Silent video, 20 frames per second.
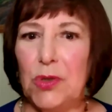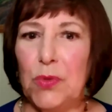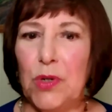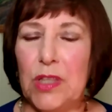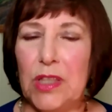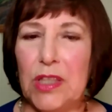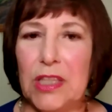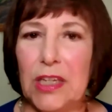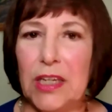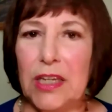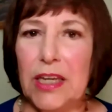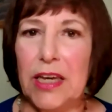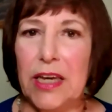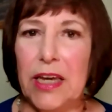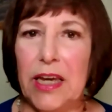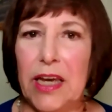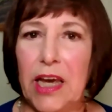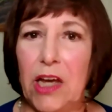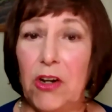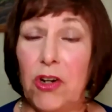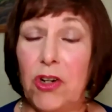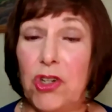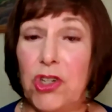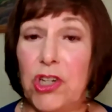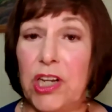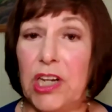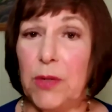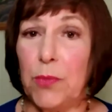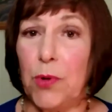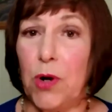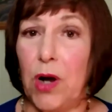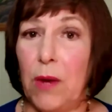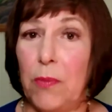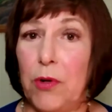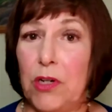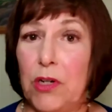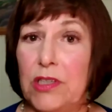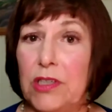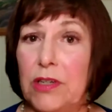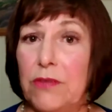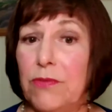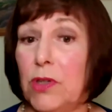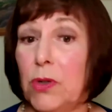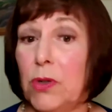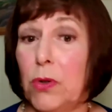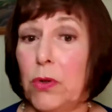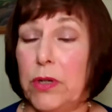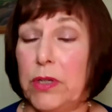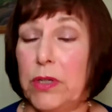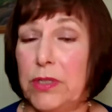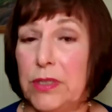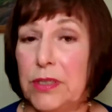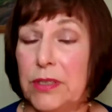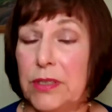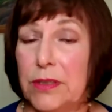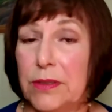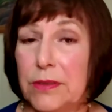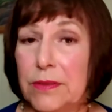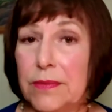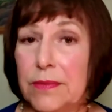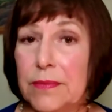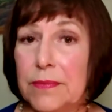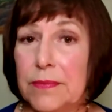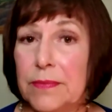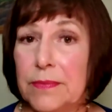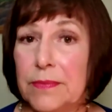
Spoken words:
to do with the energetic properties of the coins.